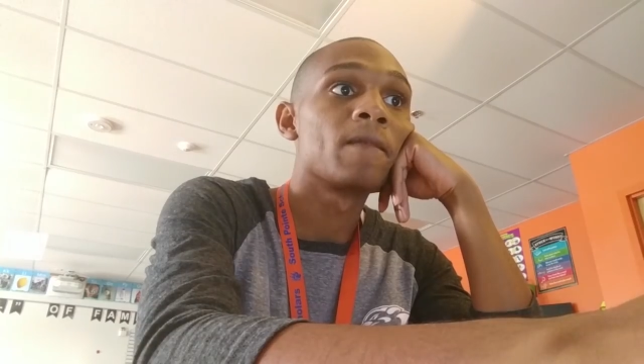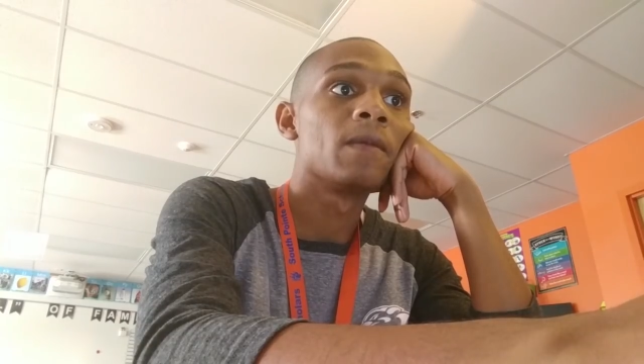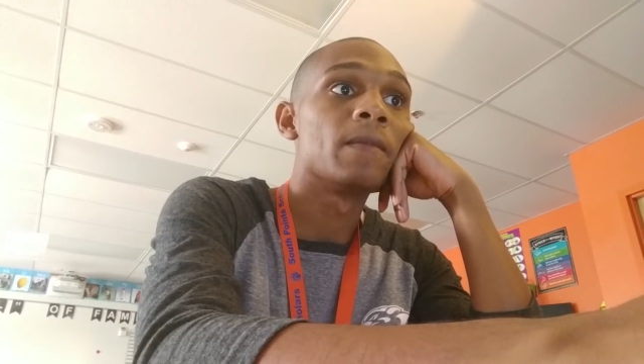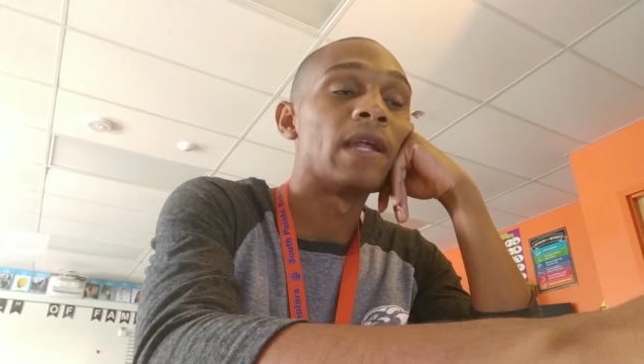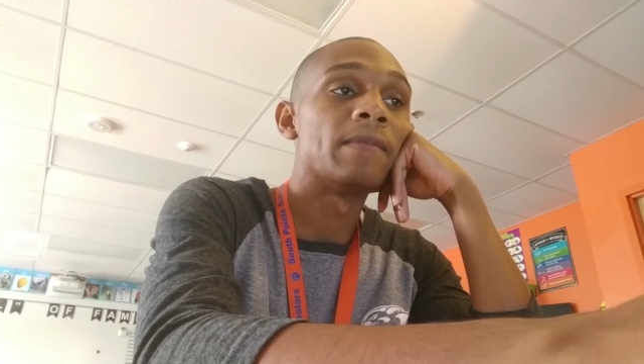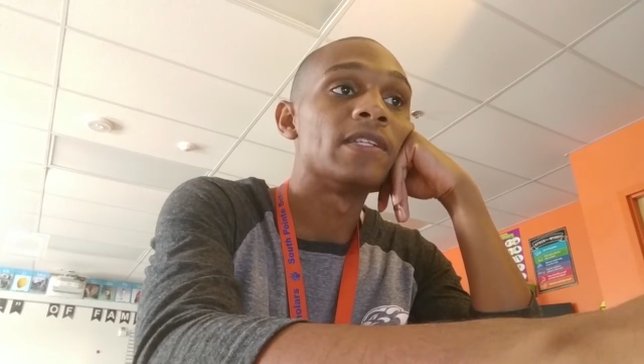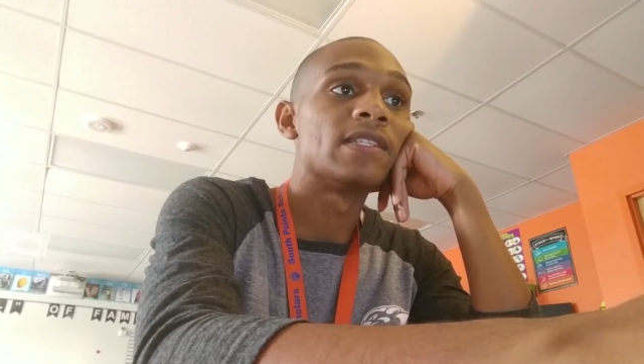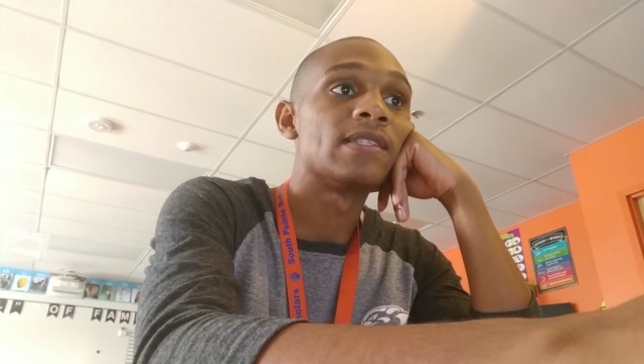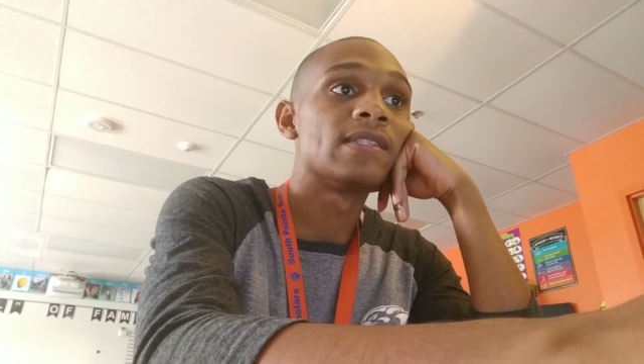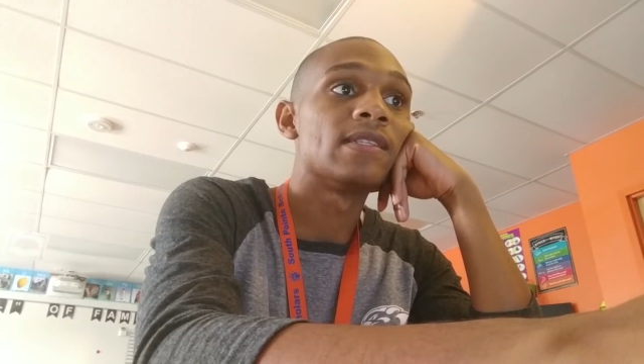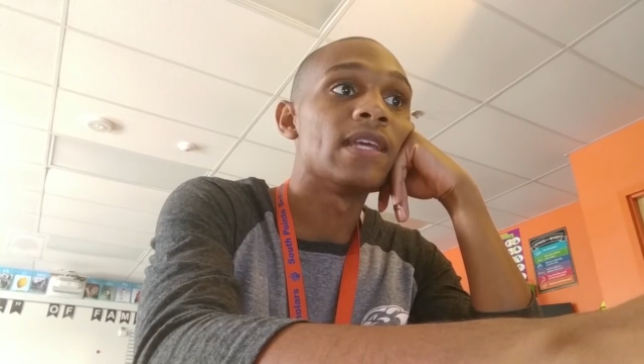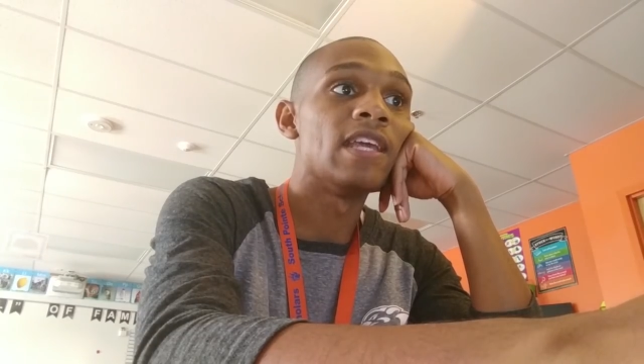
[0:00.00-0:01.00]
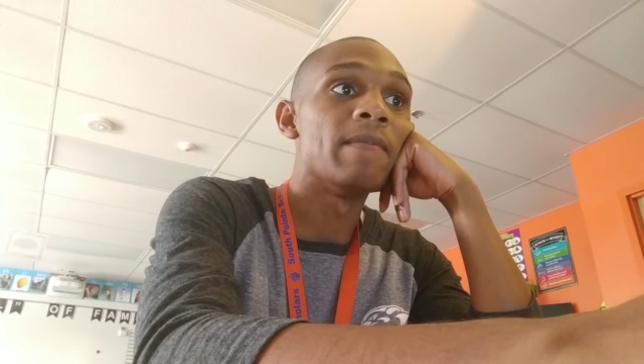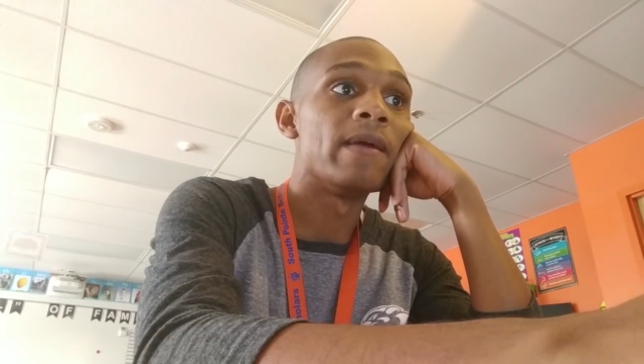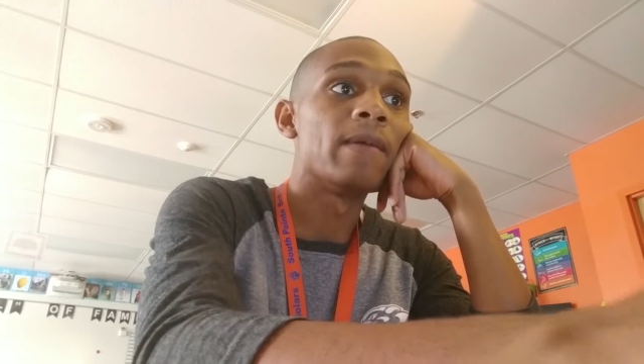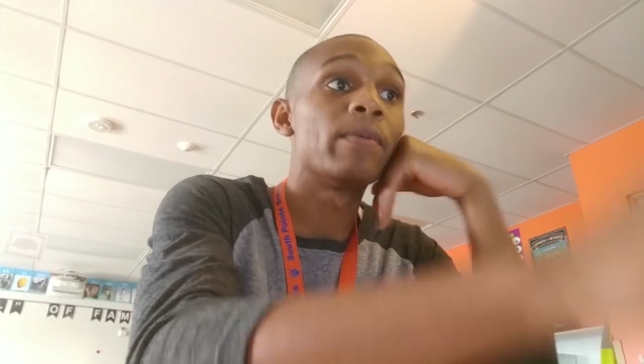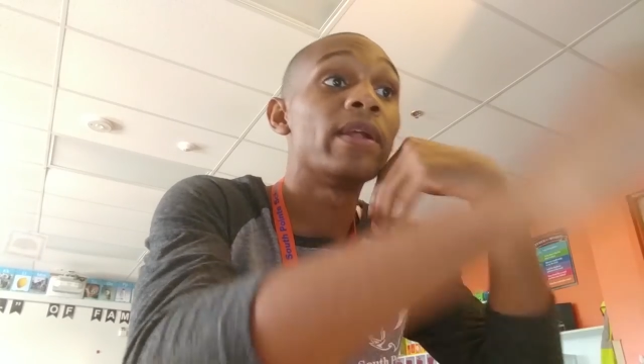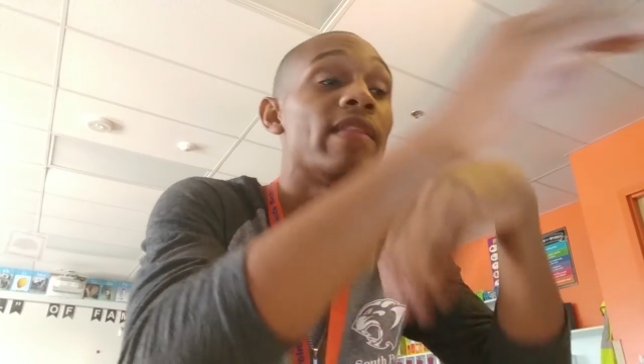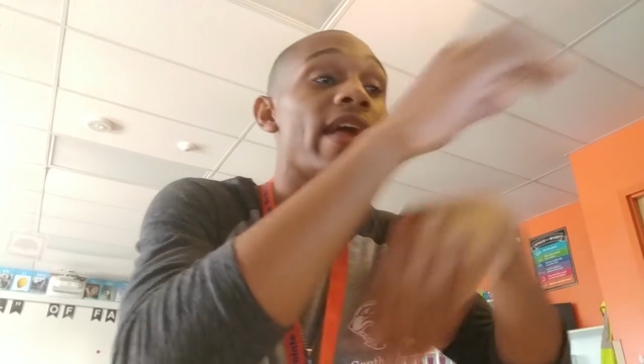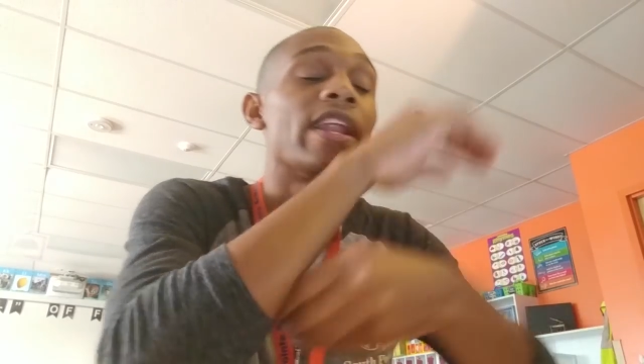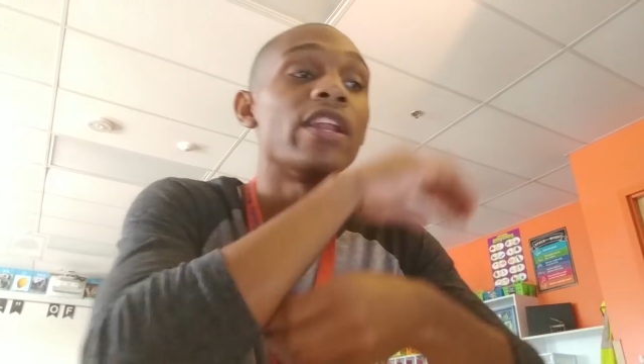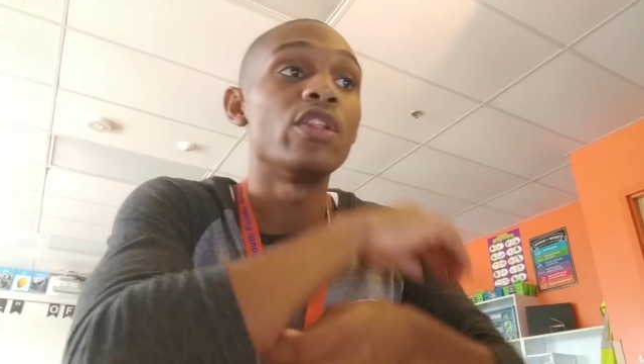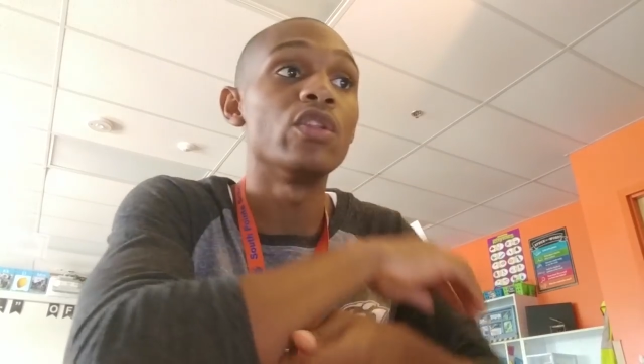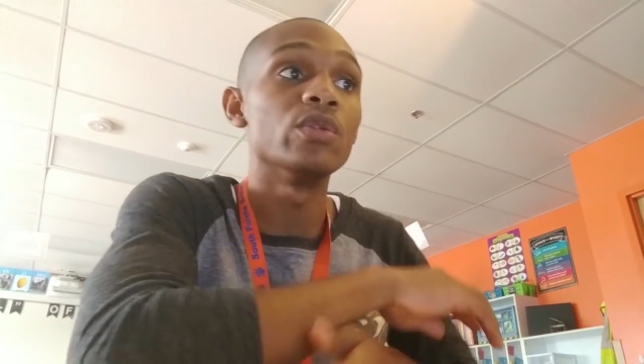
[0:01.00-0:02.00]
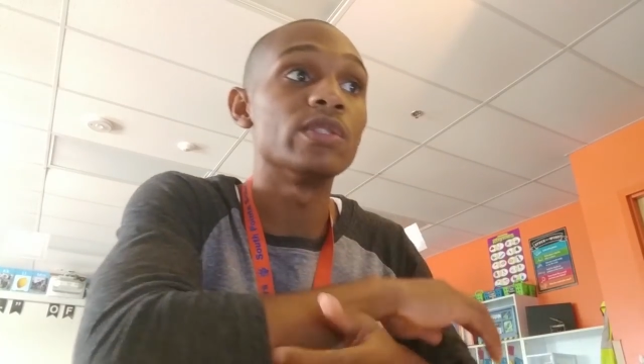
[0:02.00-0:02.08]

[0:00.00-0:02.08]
But I'm just putting that in the